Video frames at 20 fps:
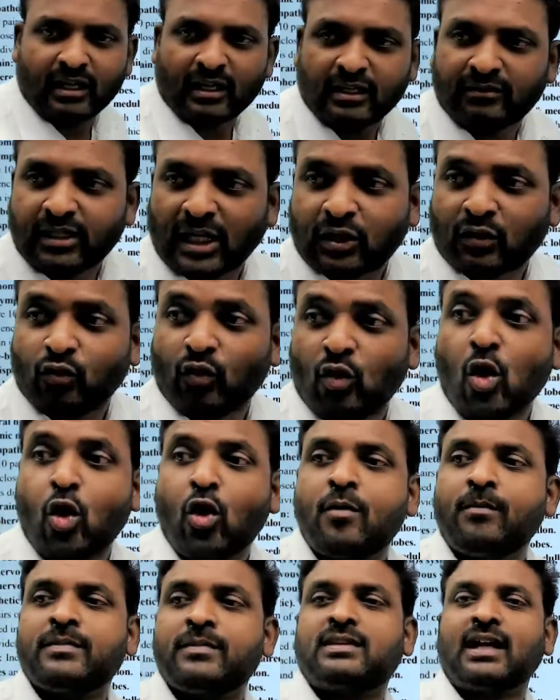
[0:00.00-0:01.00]
That
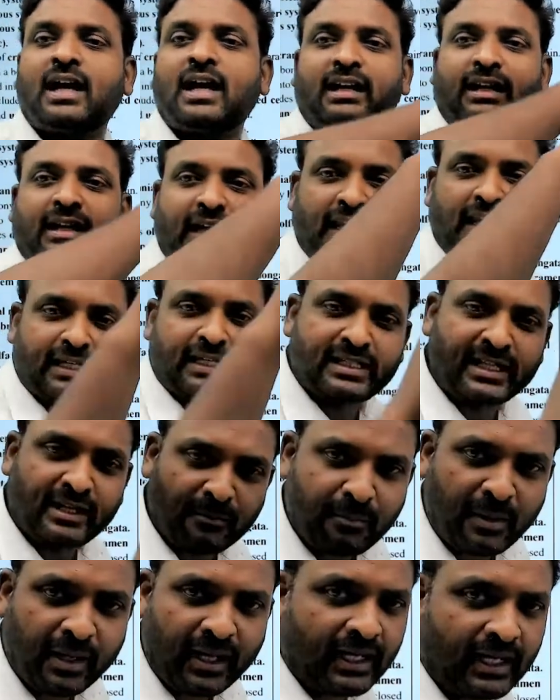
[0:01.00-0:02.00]
ovums are collected
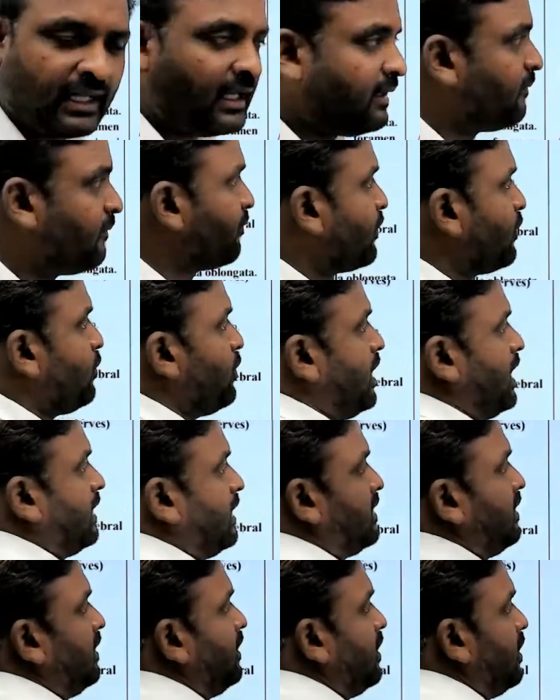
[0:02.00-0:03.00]
by
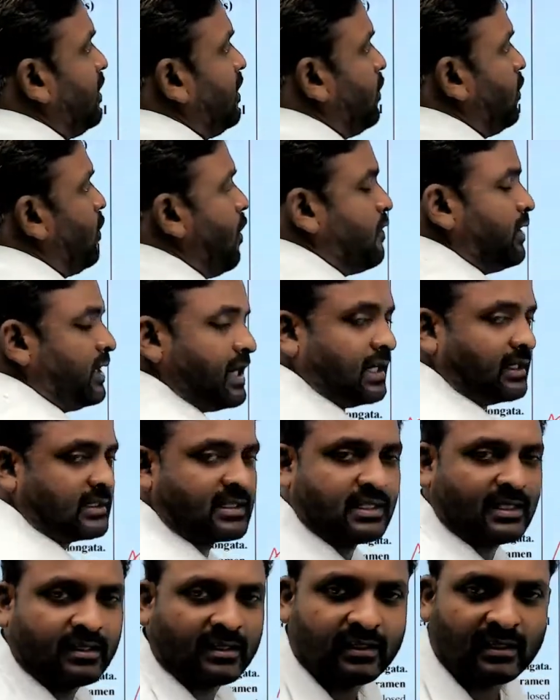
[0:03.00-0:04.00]
what? Oviduct.
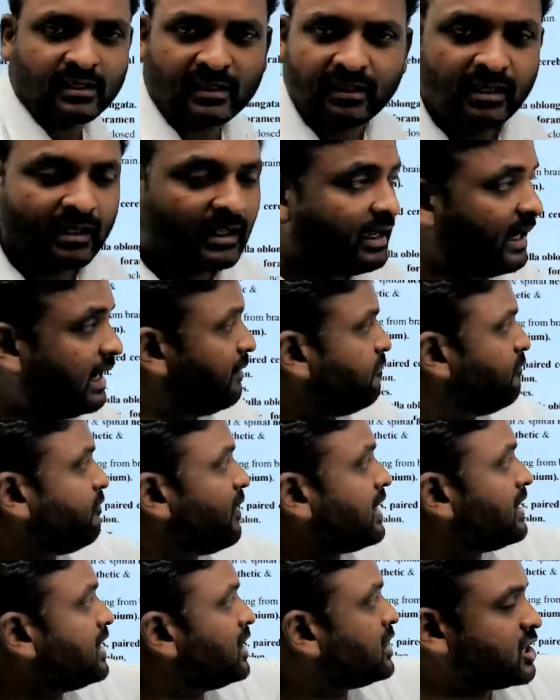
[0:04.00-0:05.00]
A
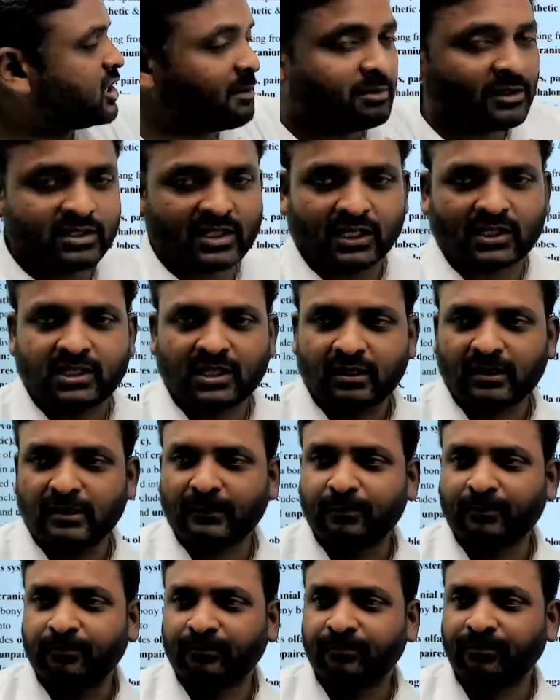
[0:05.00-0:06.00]
funnel shaped structure.
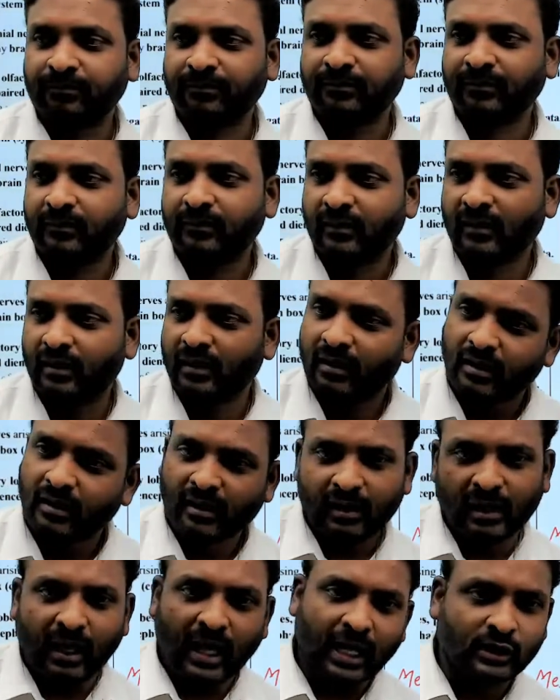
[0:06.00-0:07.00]

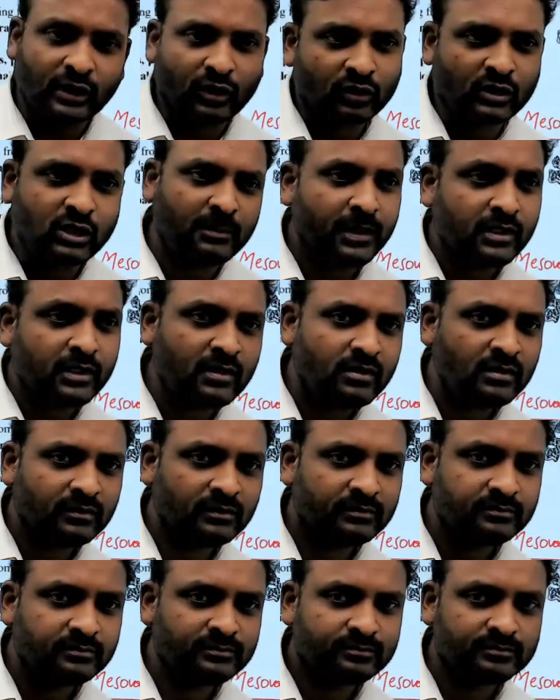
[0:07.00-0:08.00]
Ardhotna meeku?
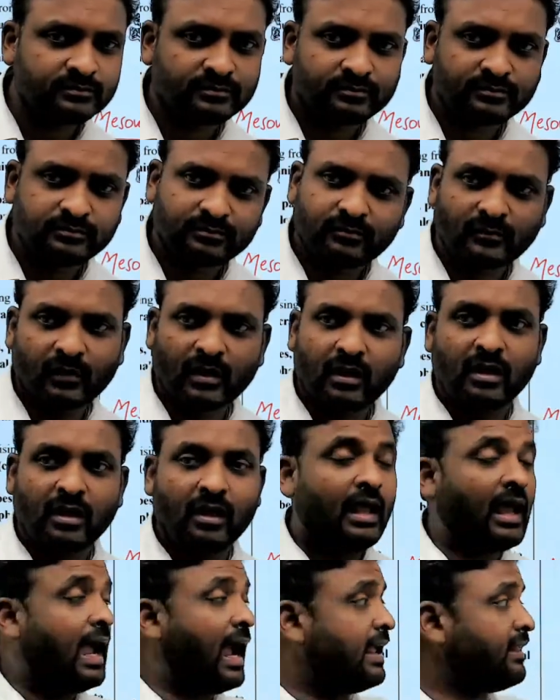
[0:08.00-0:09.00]

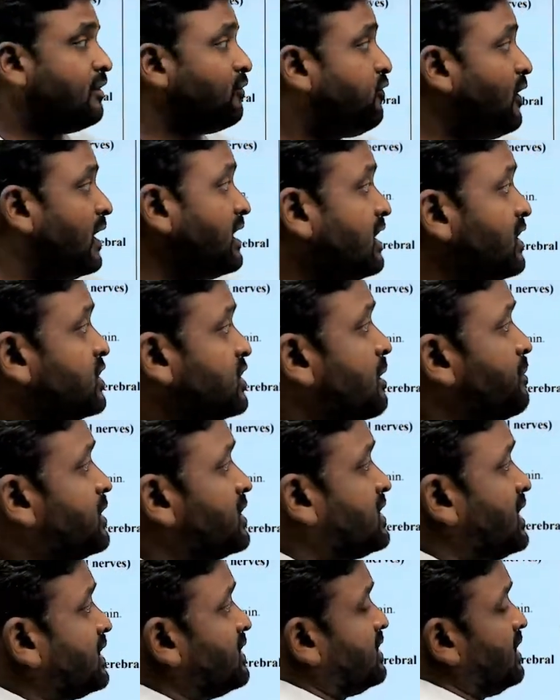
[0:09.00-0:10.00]
And the funnel shaped
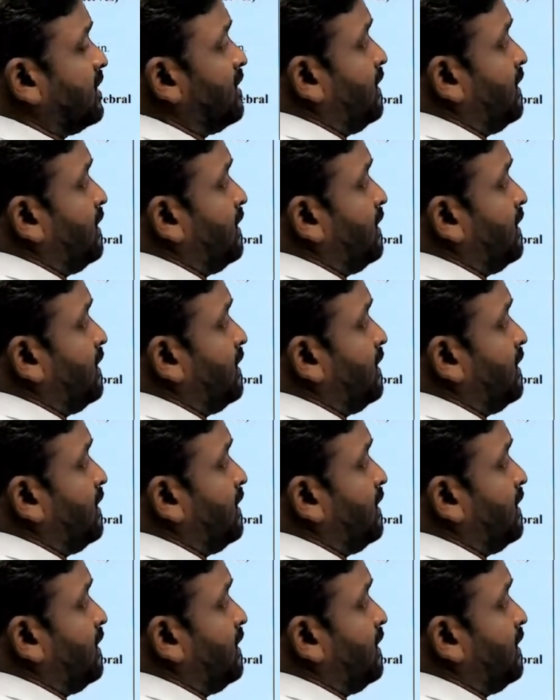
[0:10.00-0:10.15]
structure